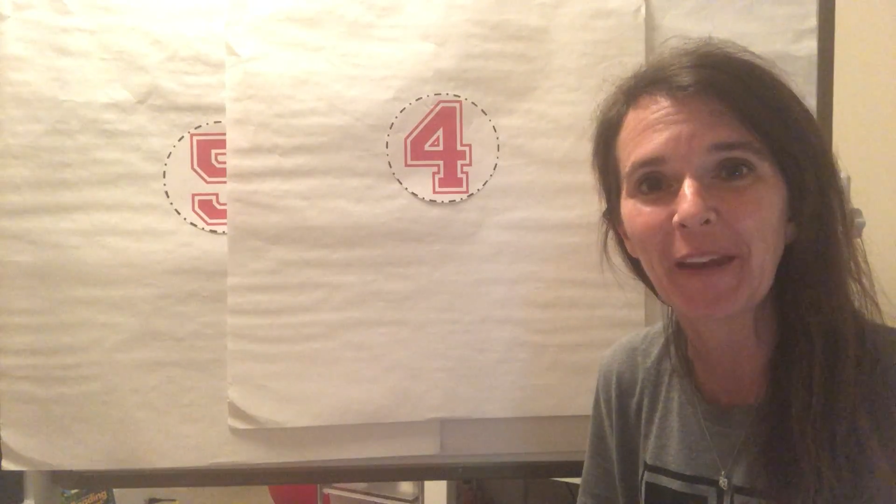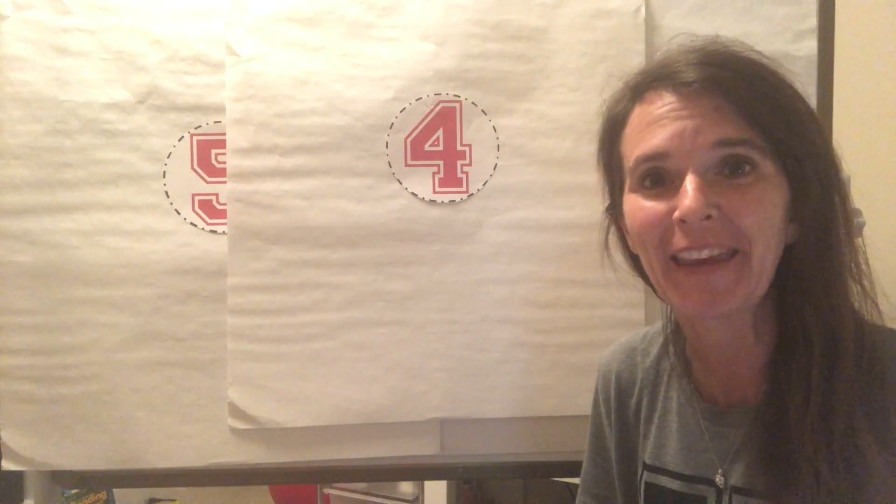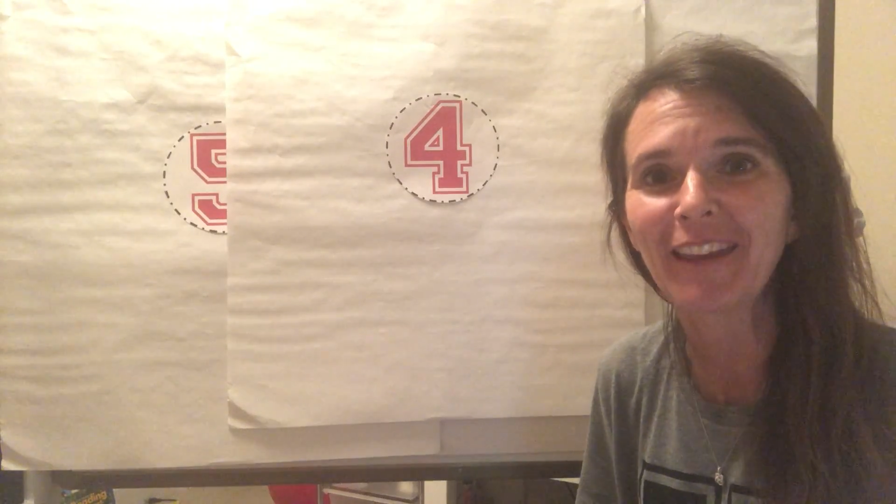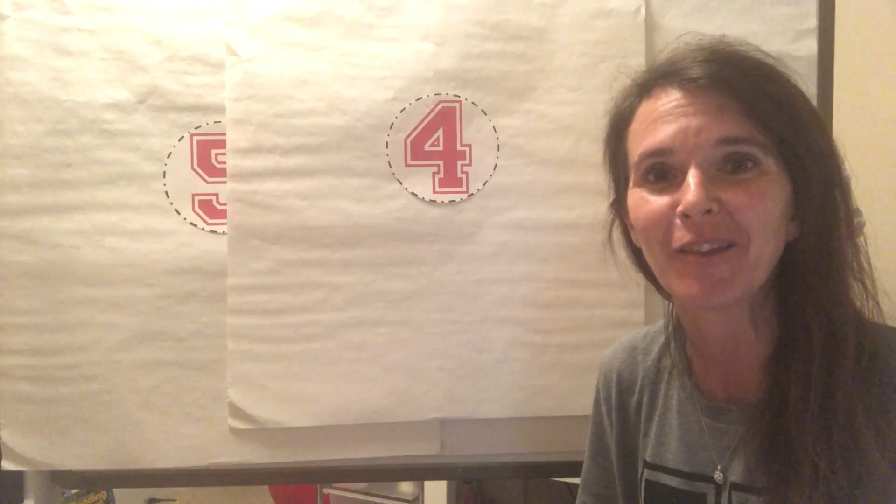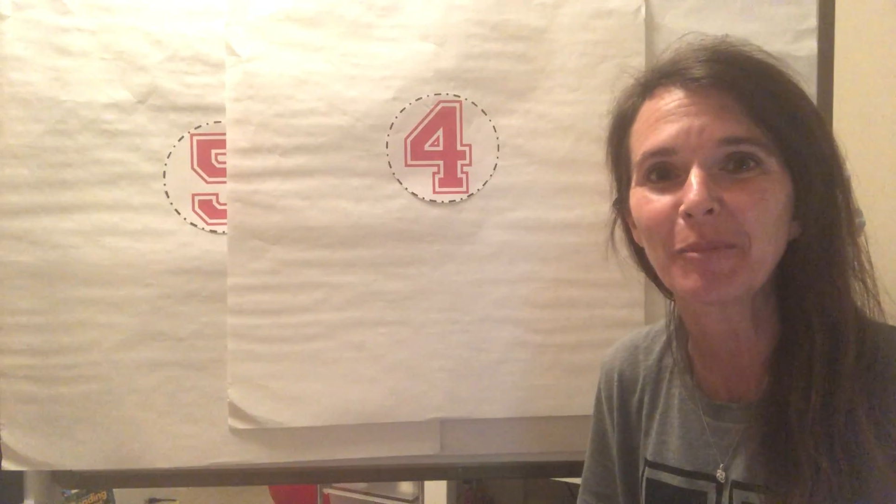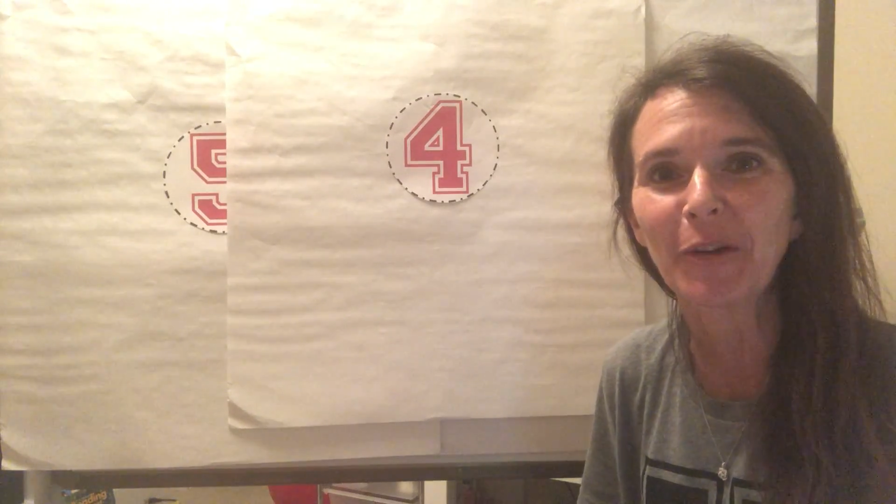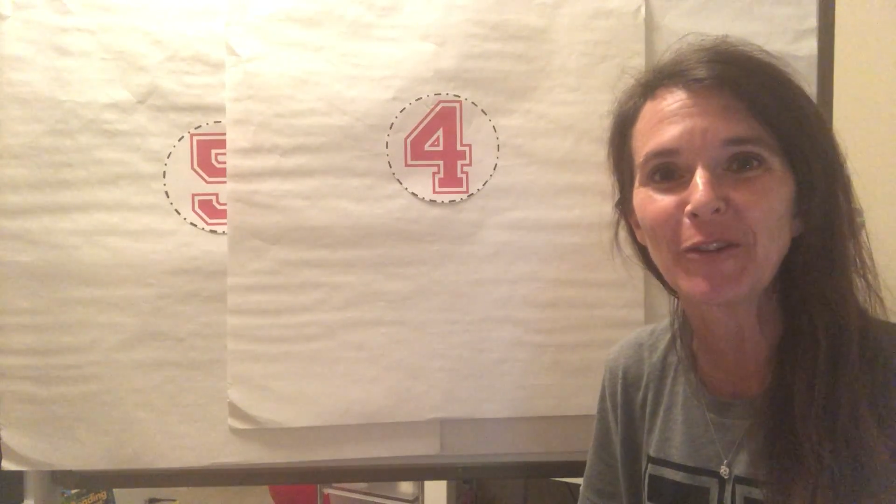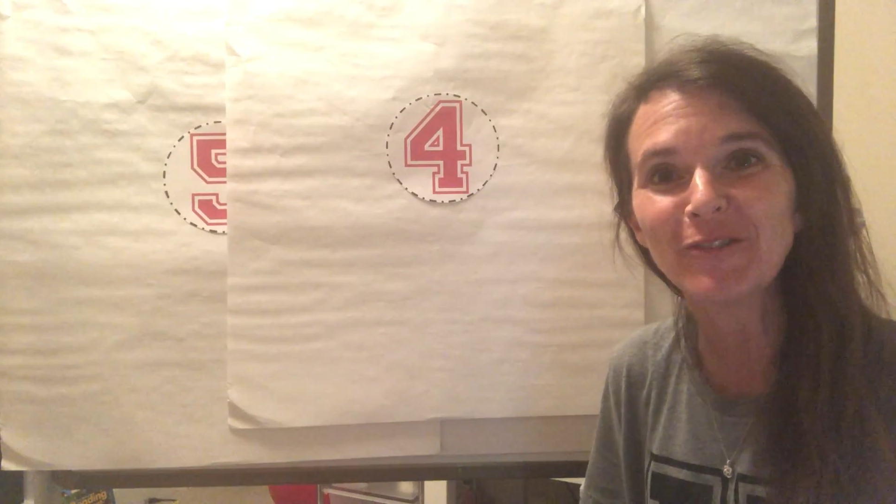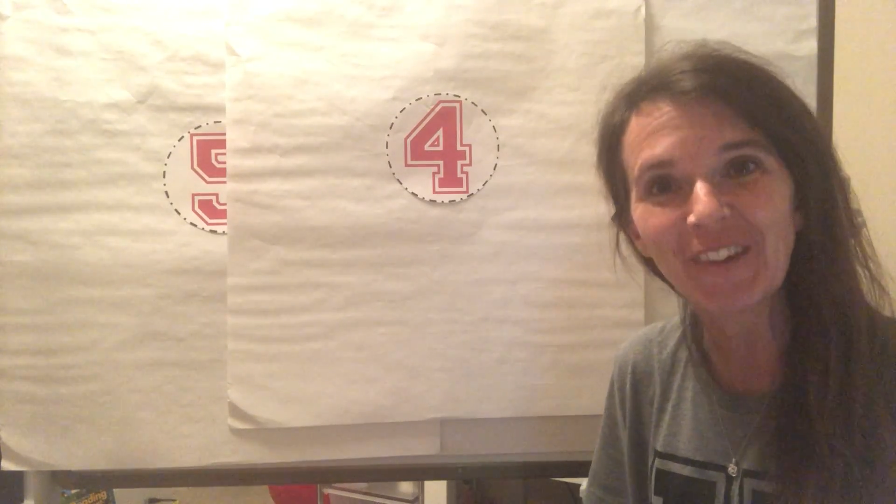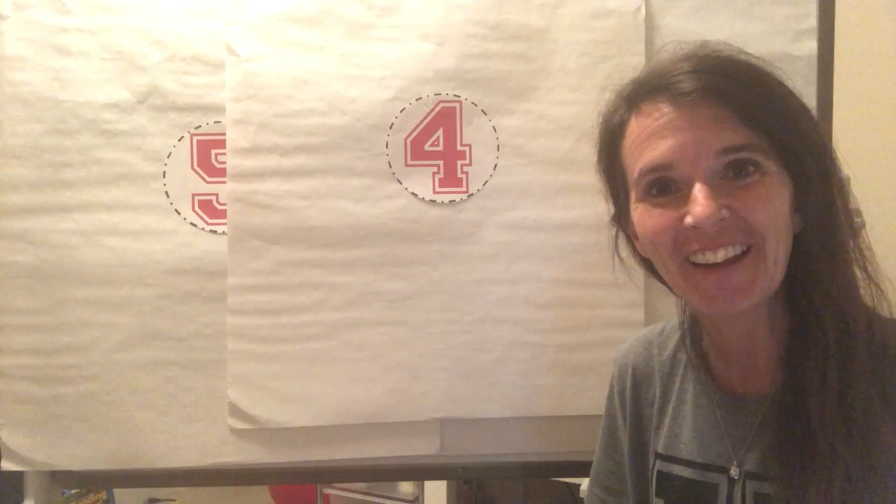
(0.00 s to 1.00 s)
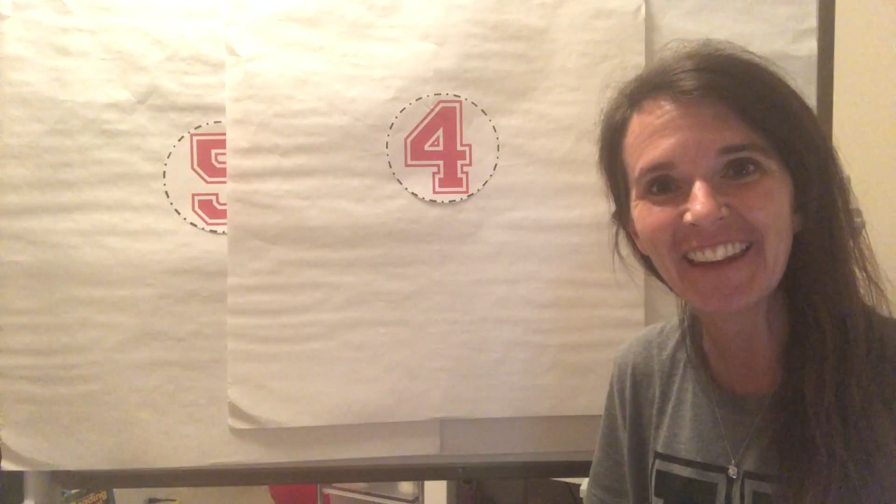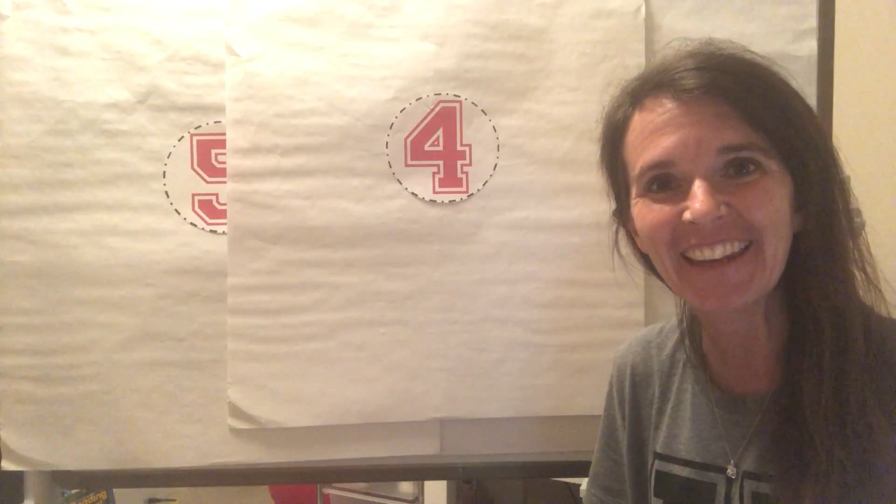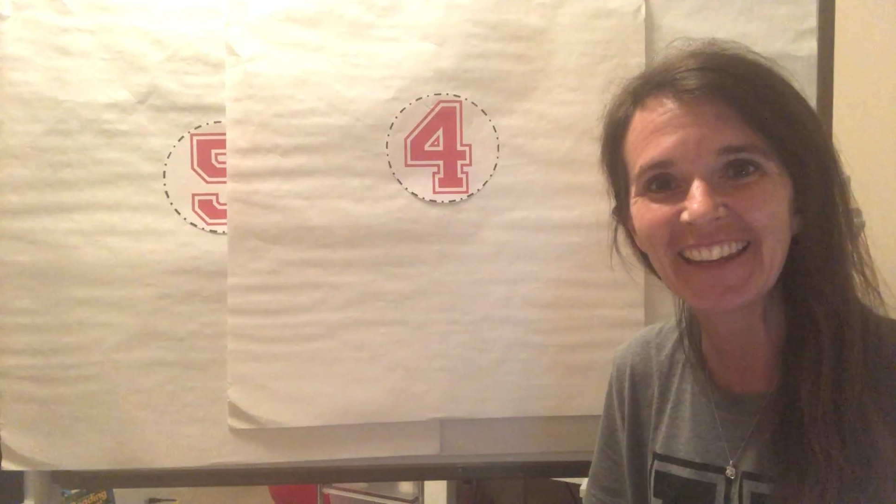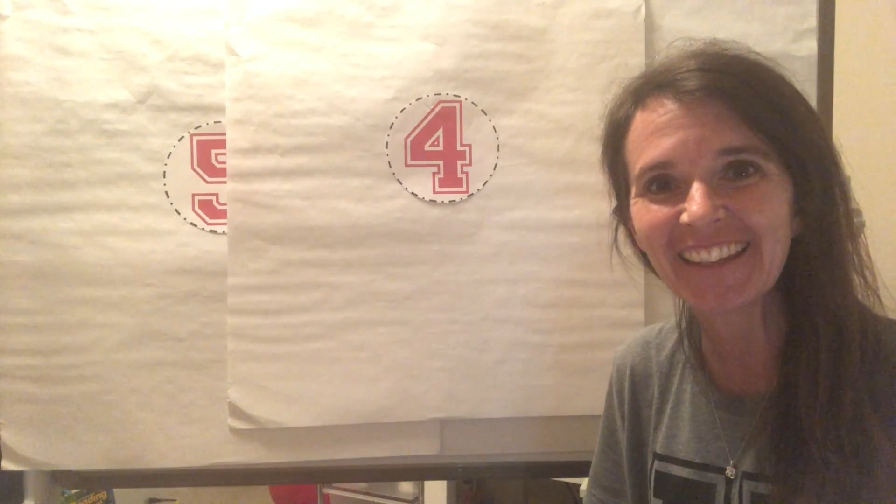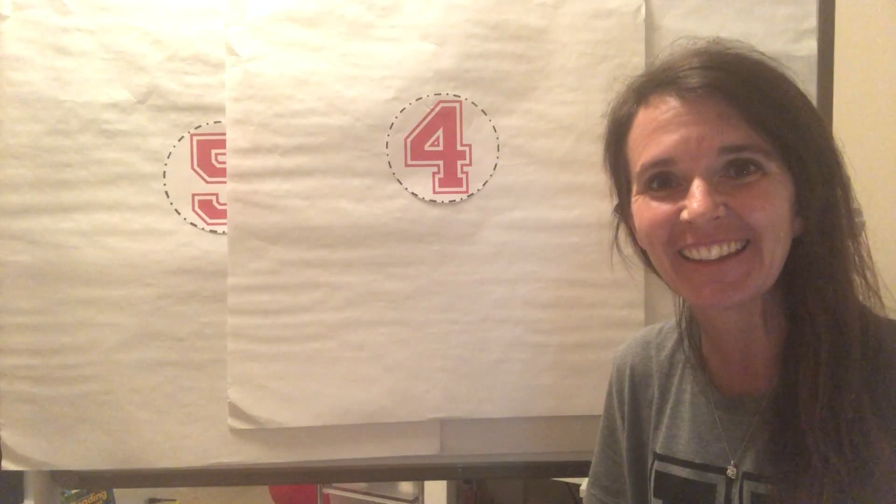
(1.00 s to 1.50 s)
Camp. Are you
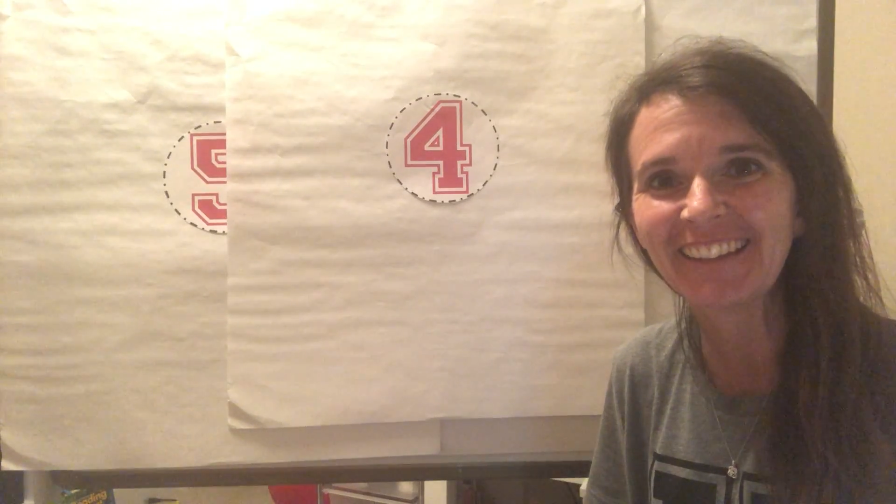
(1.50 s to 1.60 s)
ready?